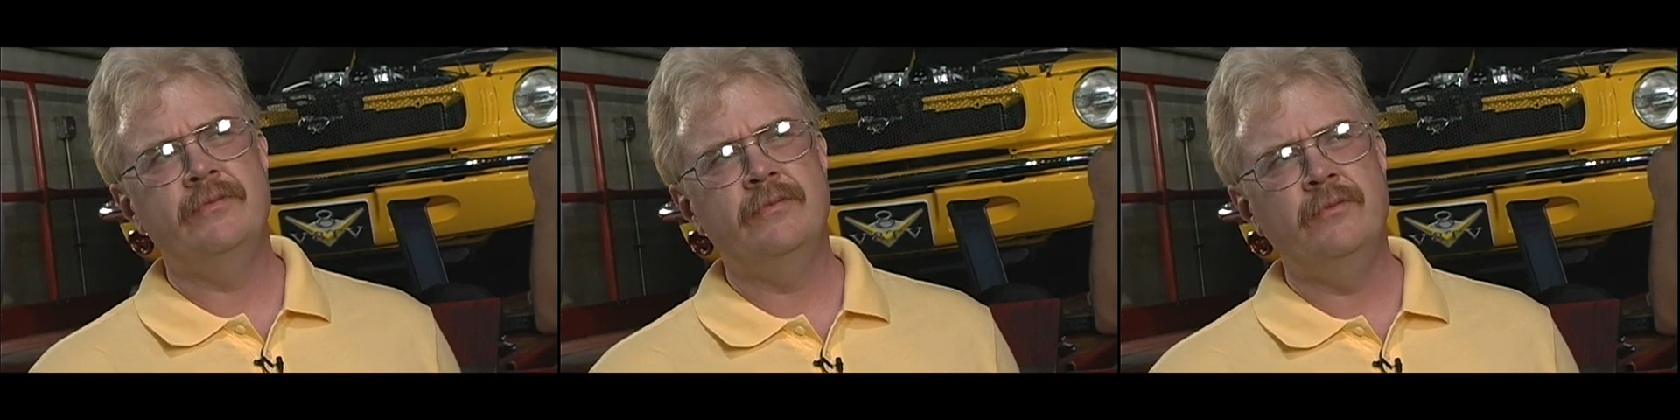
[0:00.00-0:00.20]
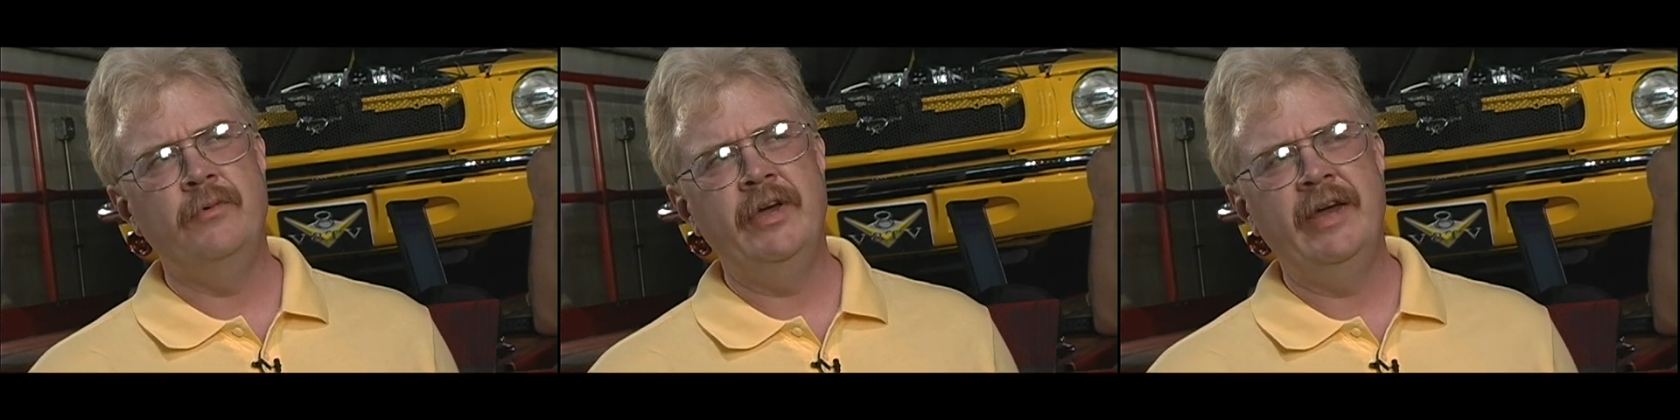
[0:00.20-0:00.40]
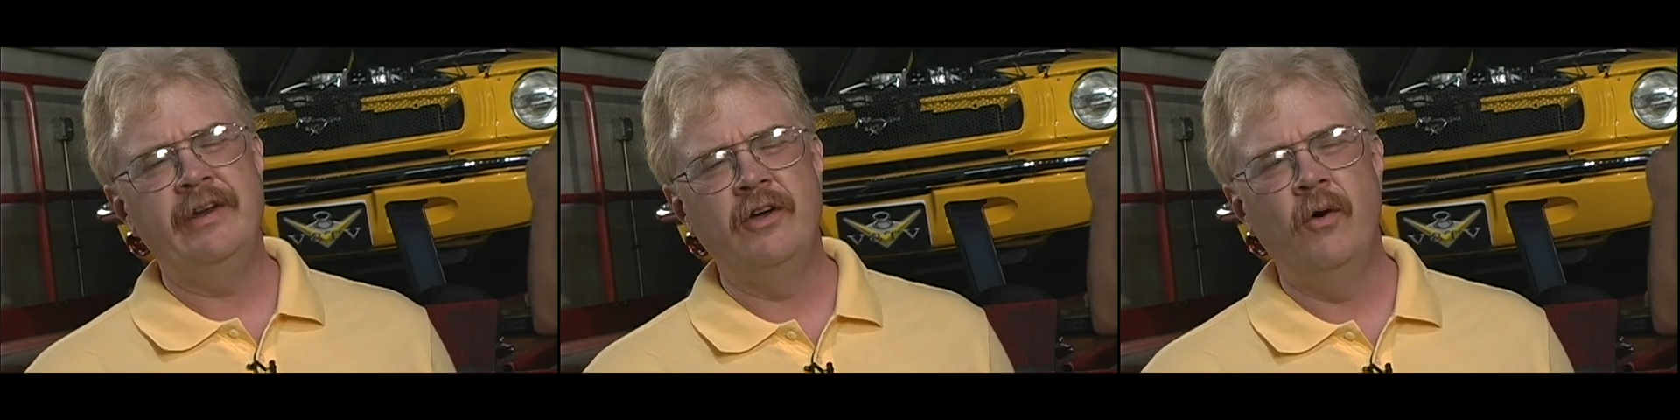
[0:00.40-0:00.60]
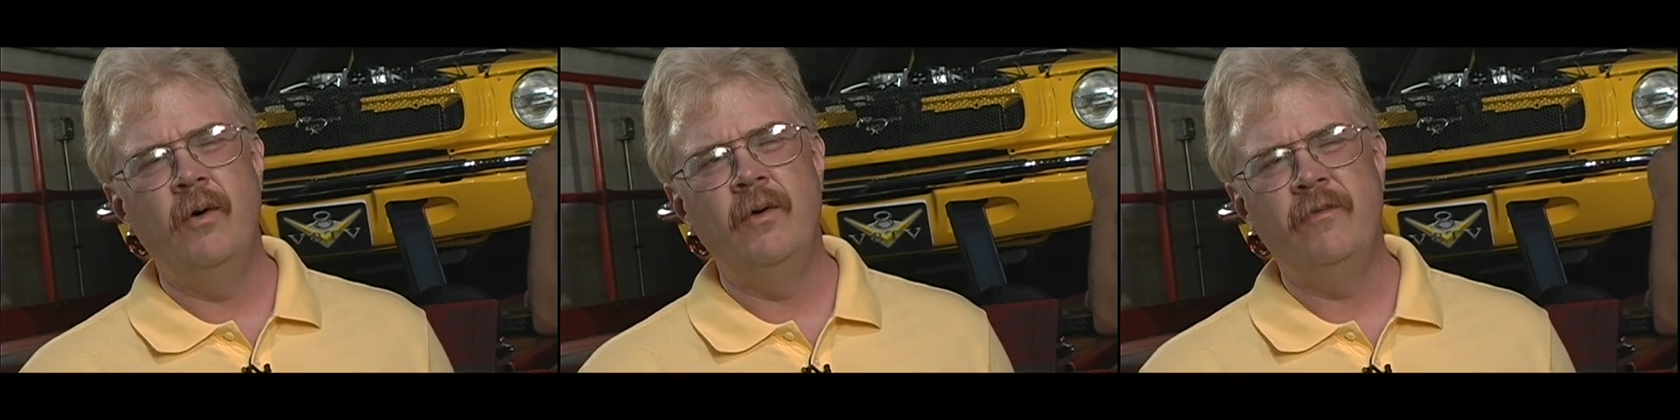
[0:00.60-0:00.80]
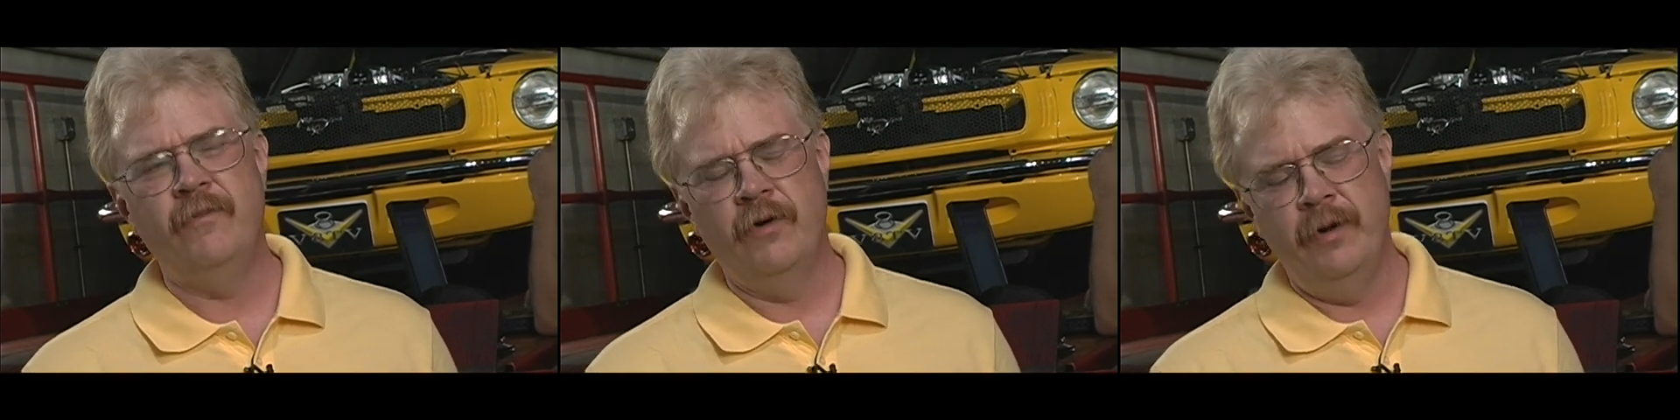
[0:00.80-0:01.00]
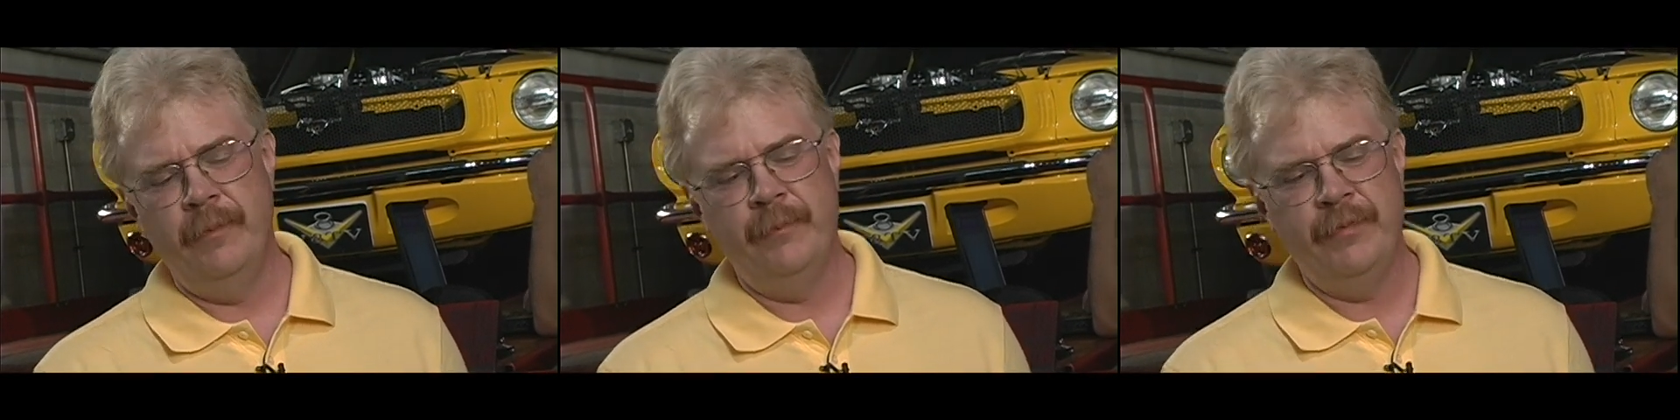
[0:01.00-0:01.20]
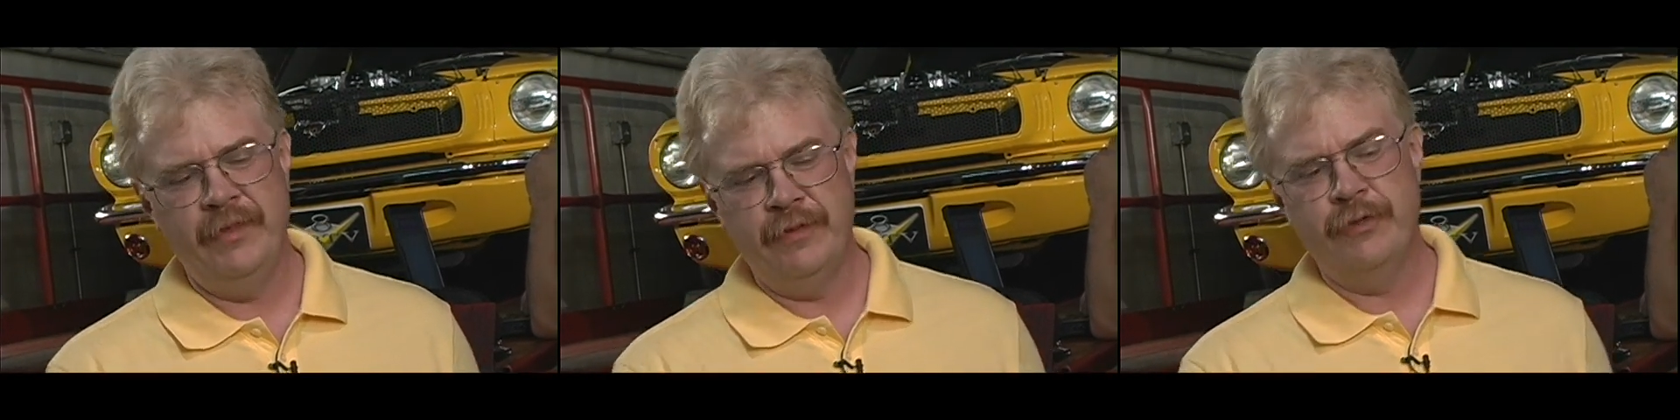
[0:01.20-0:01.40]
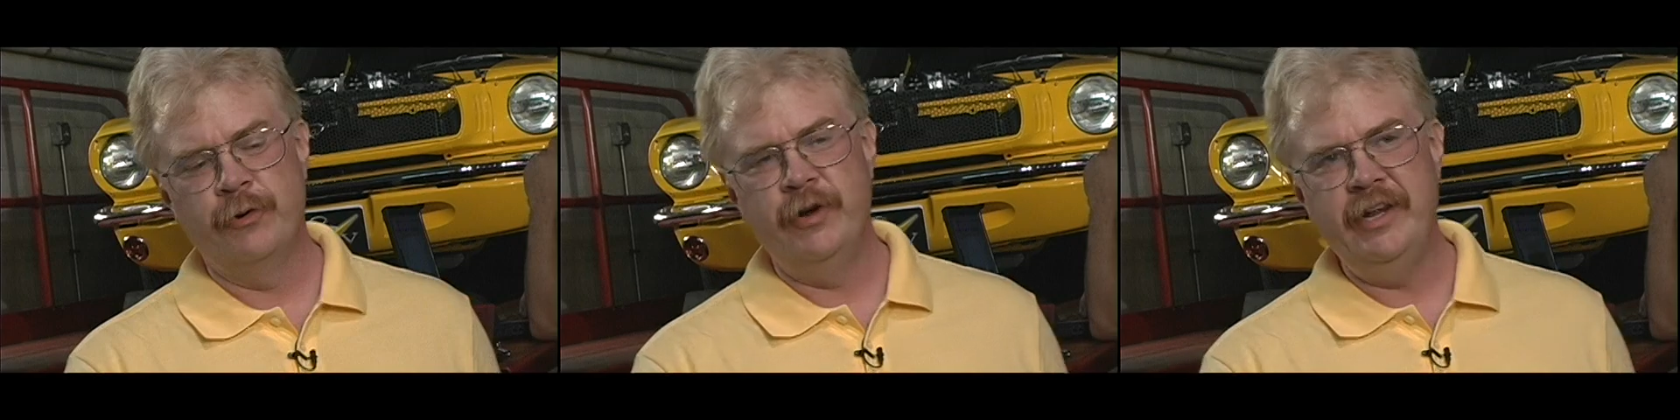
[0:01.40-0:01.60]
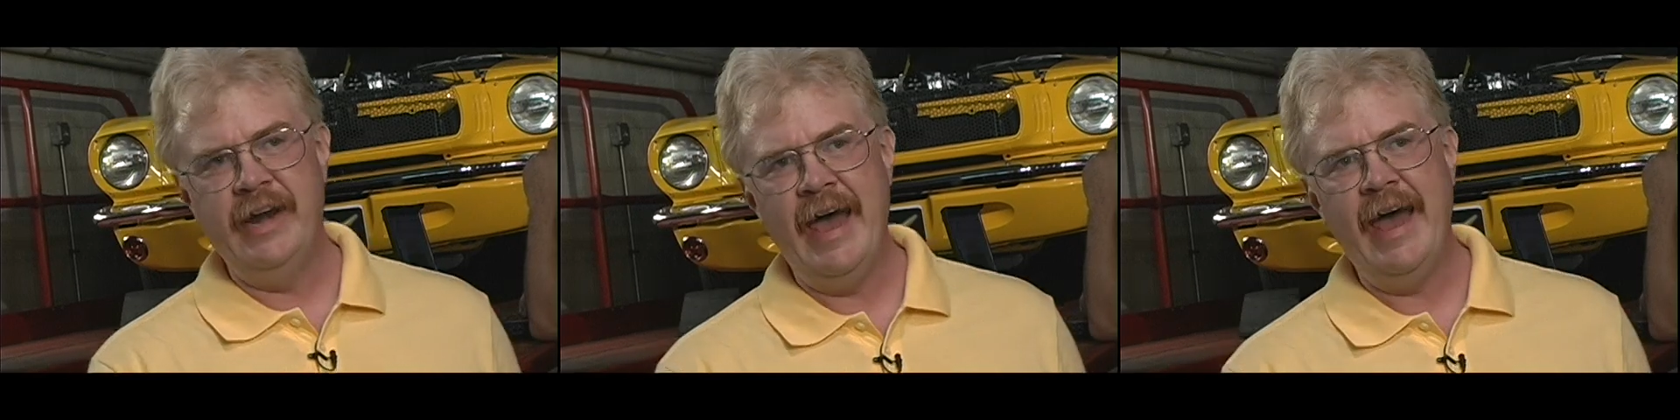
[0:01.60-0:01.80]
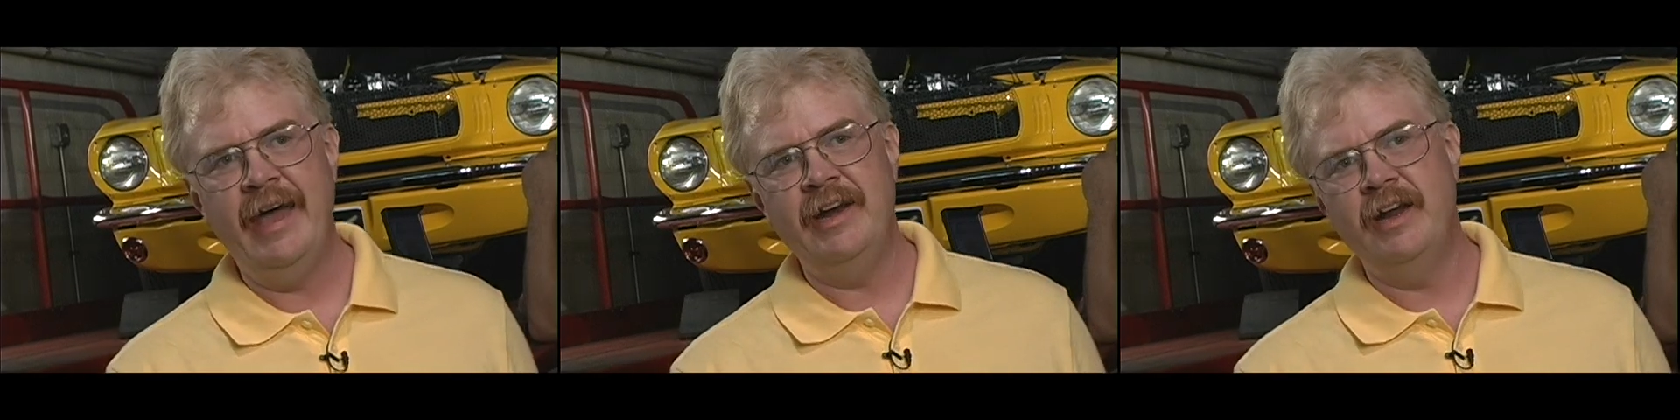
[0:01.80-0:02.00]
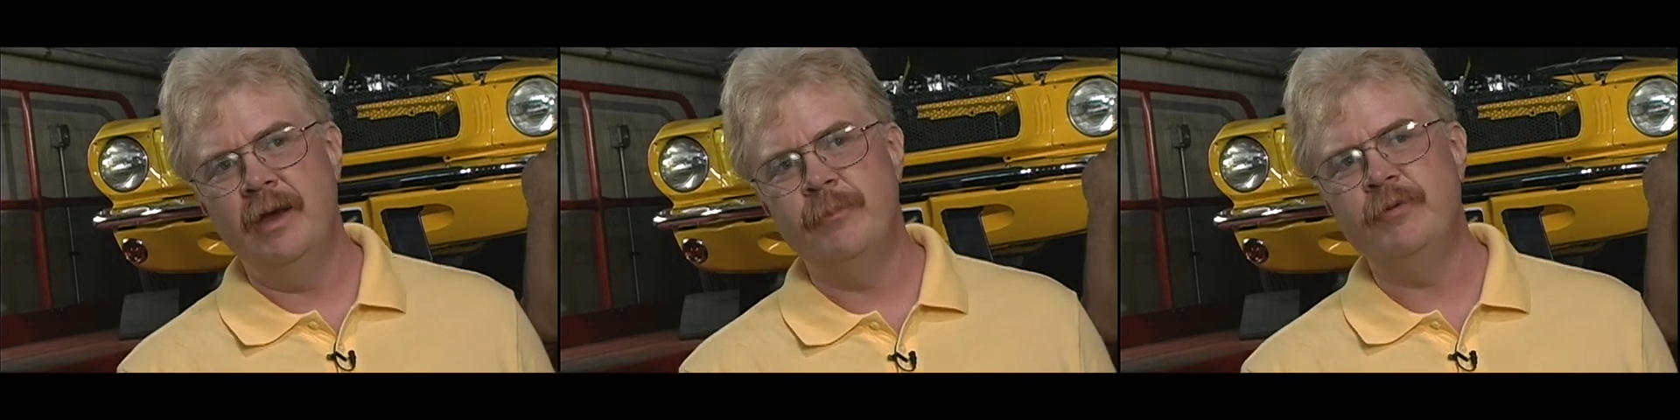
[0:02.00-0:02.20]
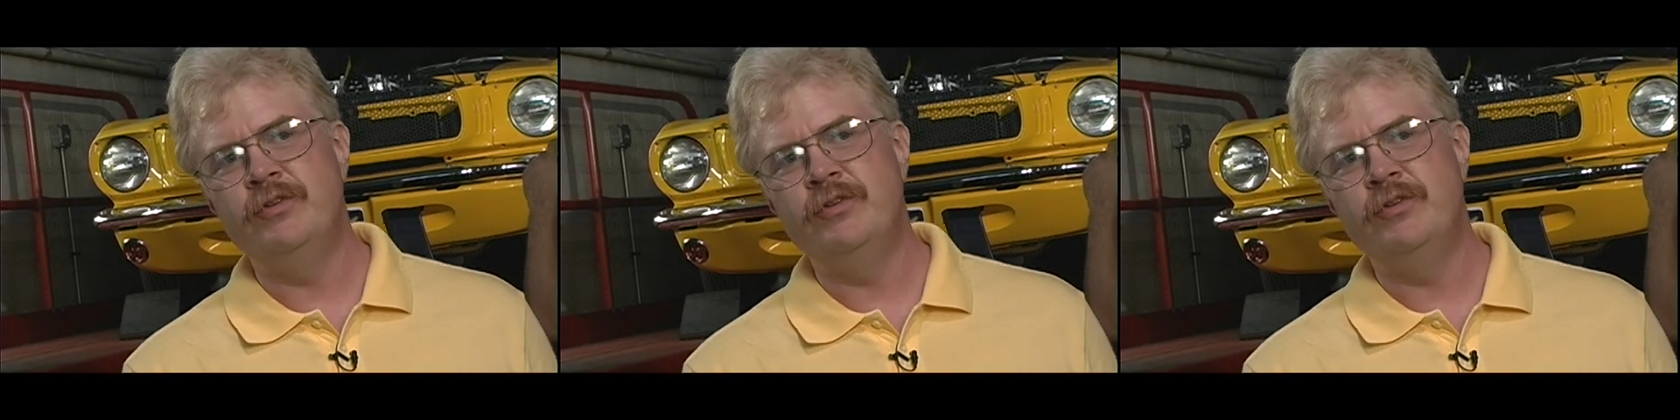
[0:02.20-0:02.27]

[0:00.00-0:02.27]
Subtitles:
we had to go from the 39 up